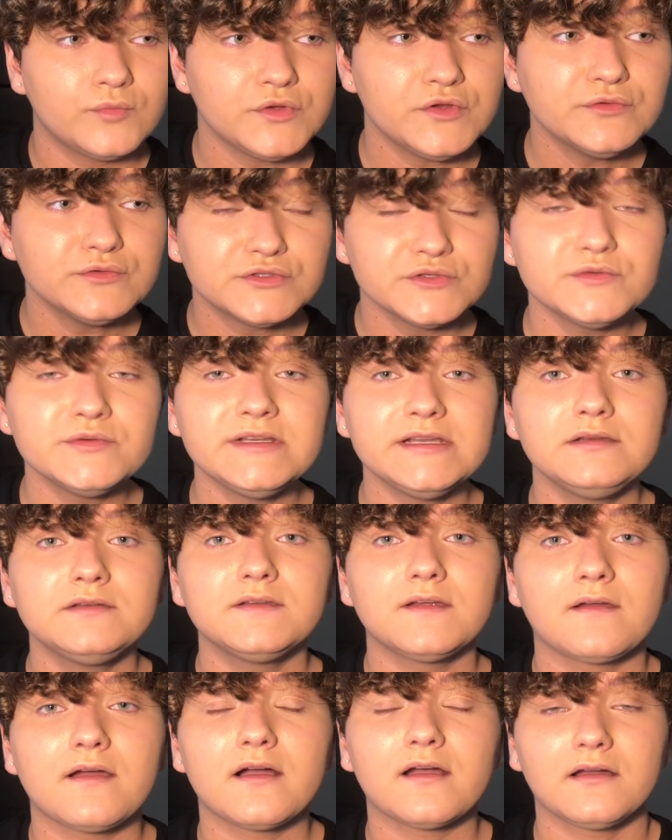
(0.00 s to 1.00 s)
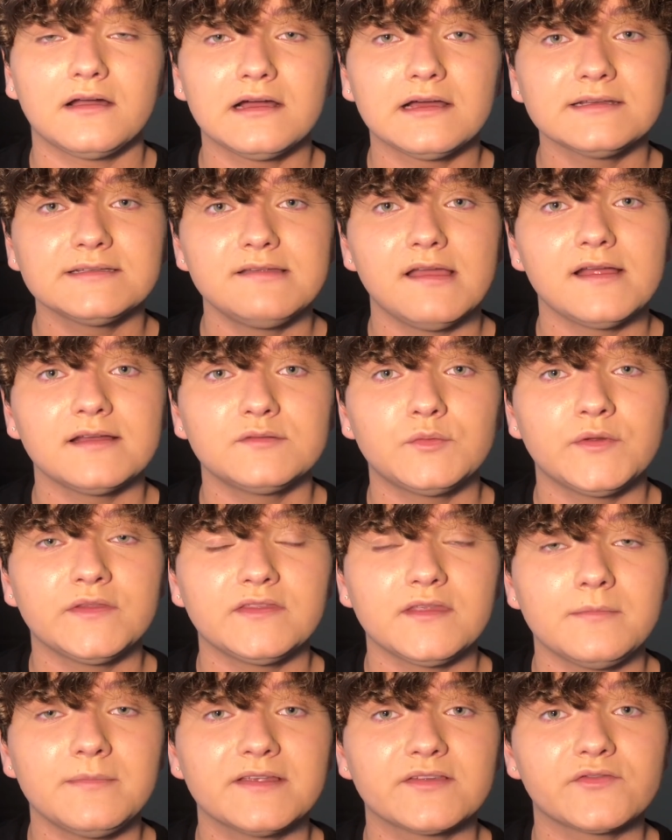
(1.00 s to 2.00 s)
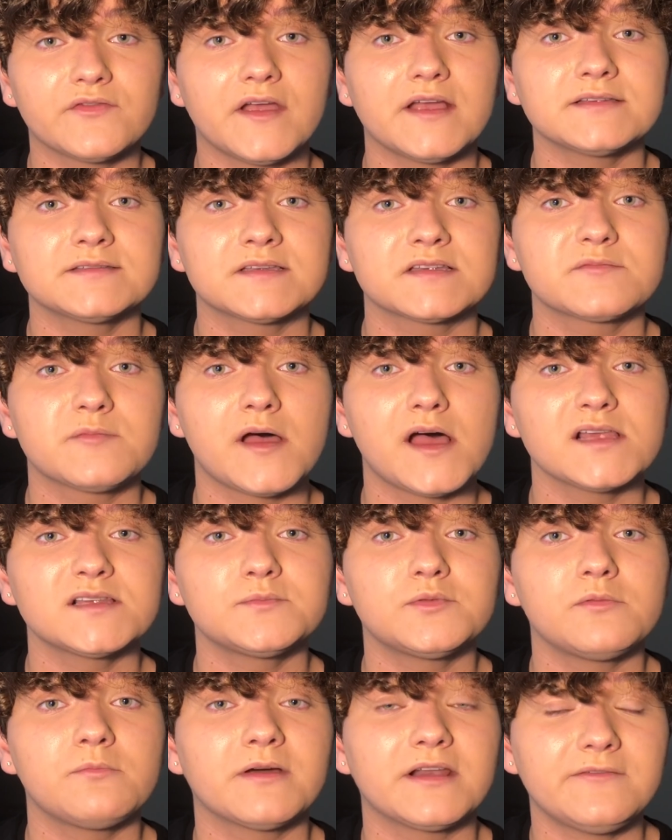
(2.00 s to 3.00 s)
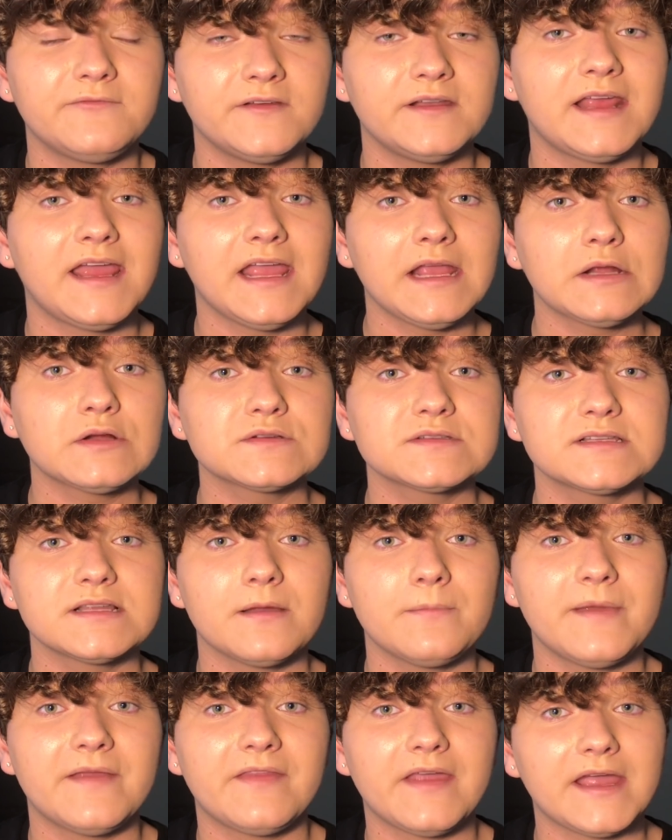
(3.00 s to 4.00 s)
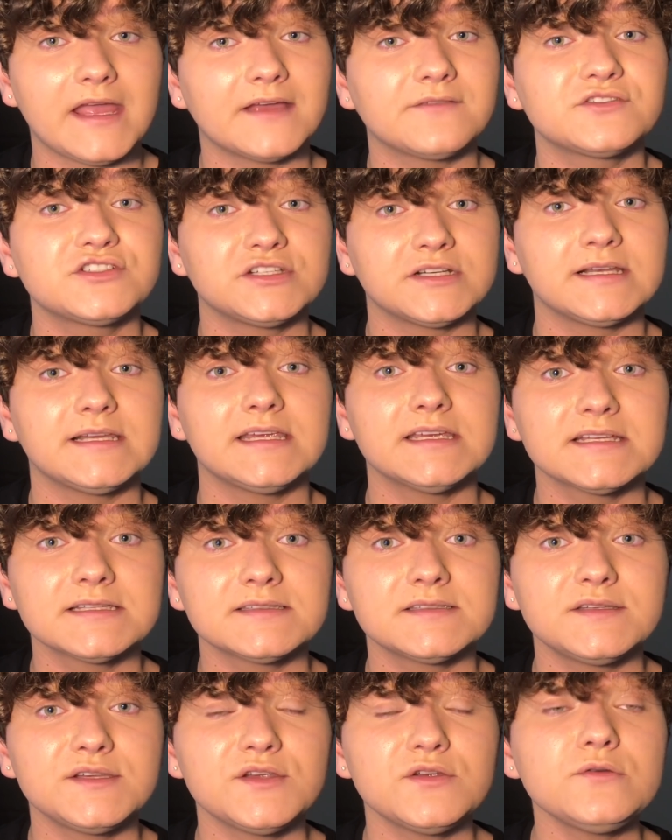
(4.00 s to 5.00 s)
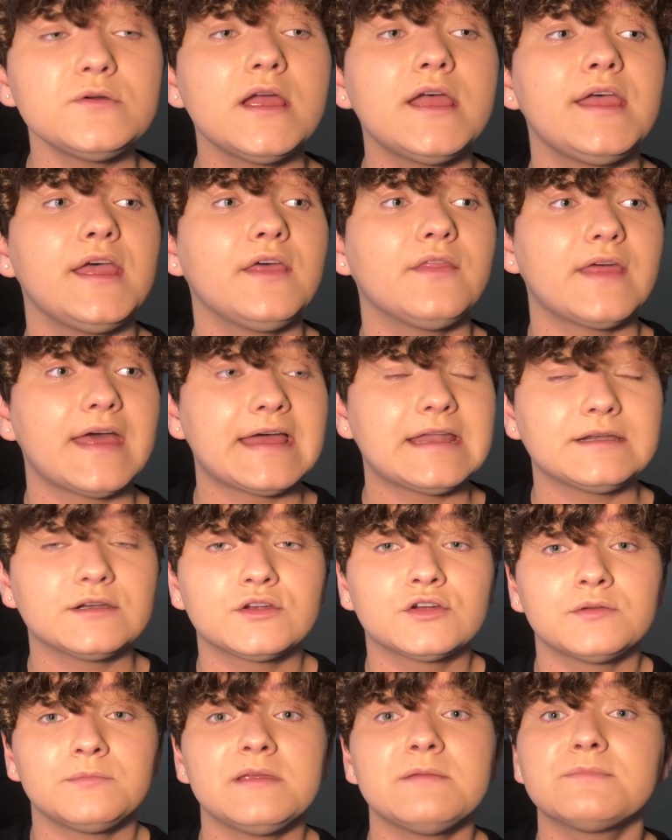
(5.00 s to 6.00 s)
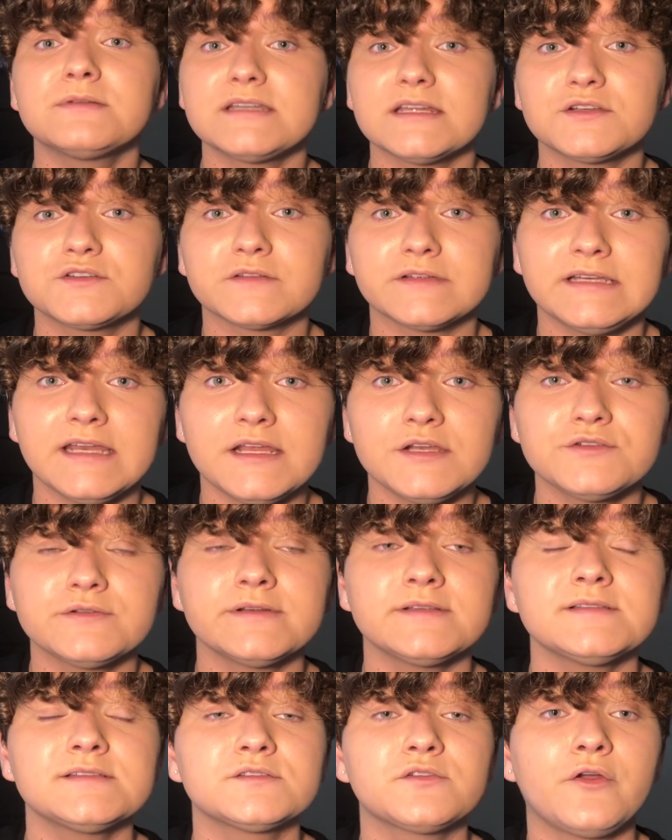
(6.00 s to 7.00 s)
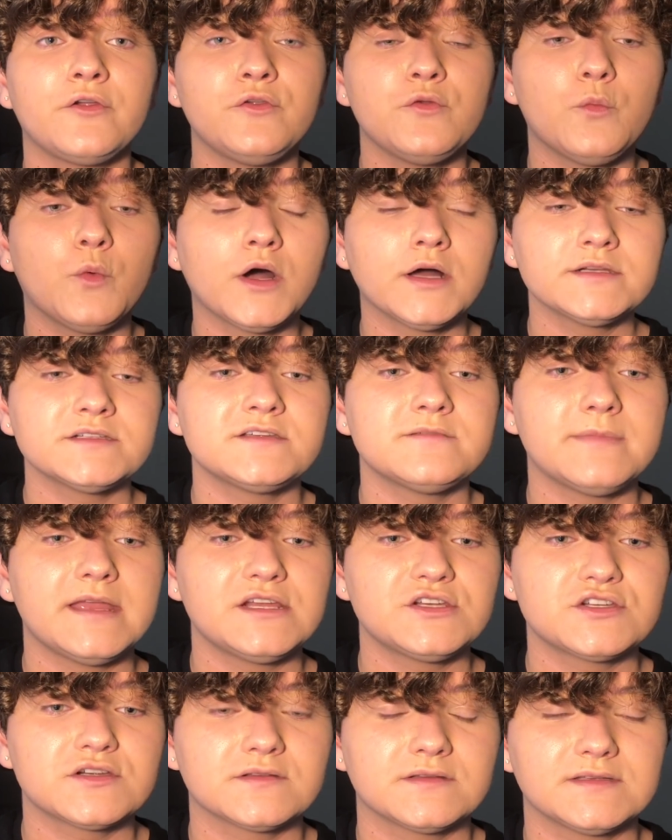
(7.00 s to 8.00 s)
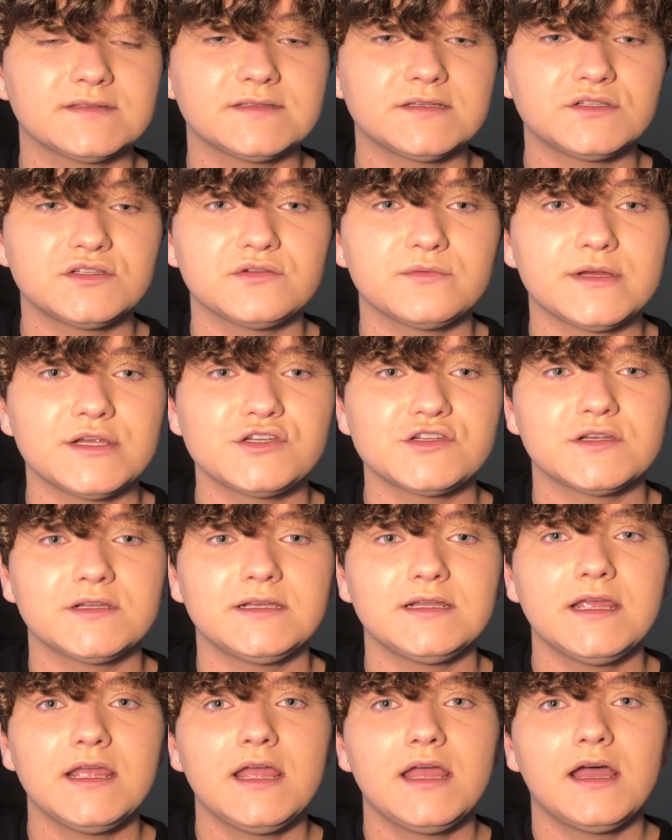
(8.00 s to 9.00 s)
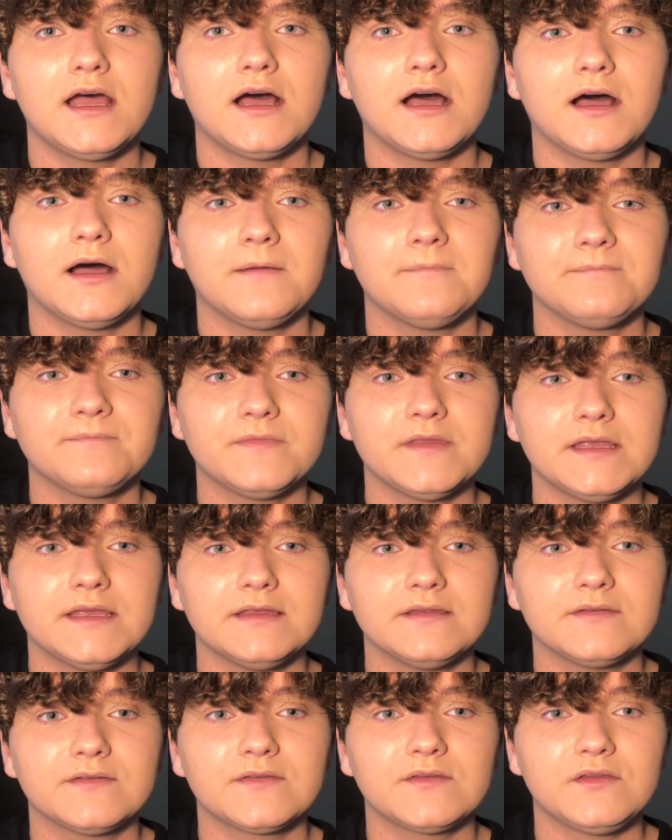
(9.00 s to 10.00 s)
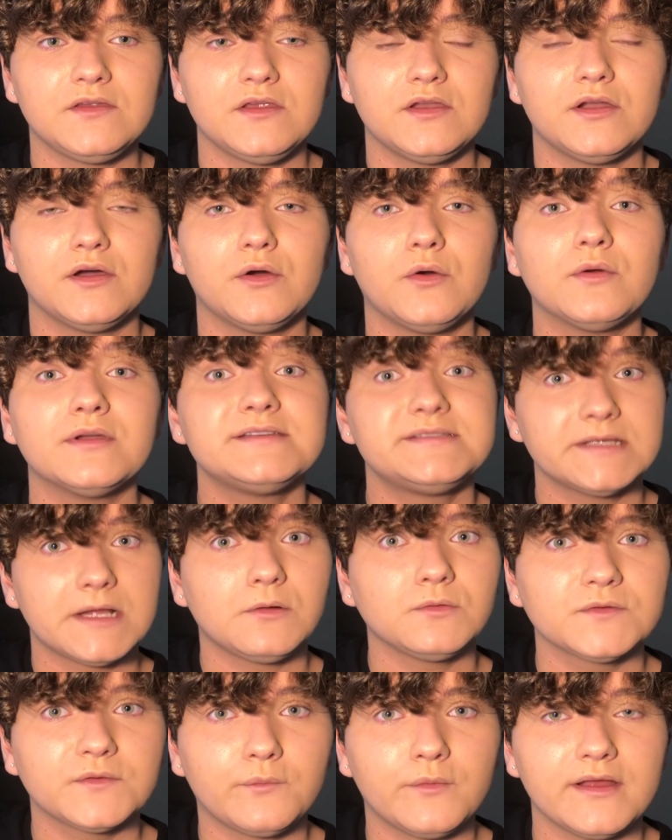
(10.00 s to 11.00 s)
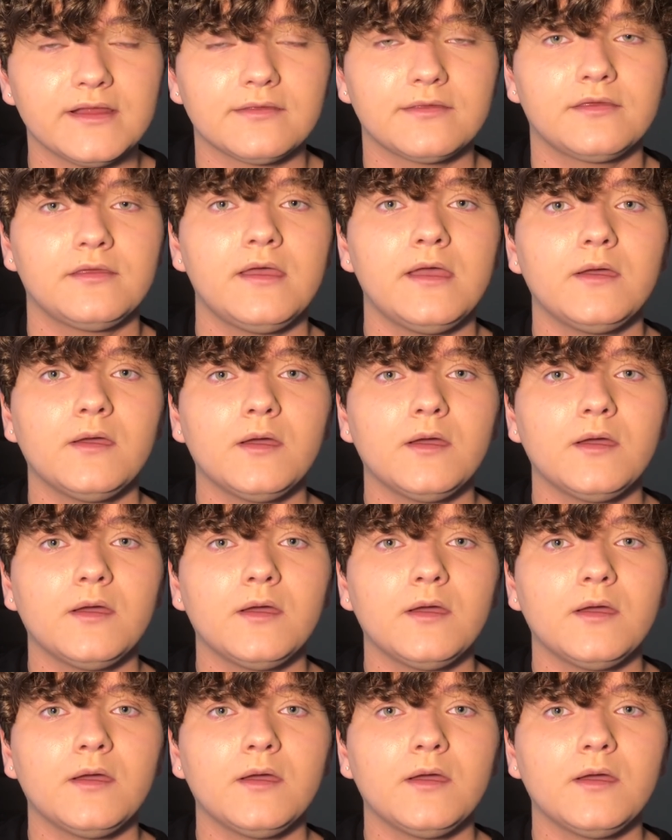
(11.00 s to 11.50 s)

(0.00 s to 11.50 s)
You do need to cut contact with them as fast as possible, but if it angers them and they have shit against you, that could be potentially dangerous. So you want to make sure the situation um, is, you know, dealt with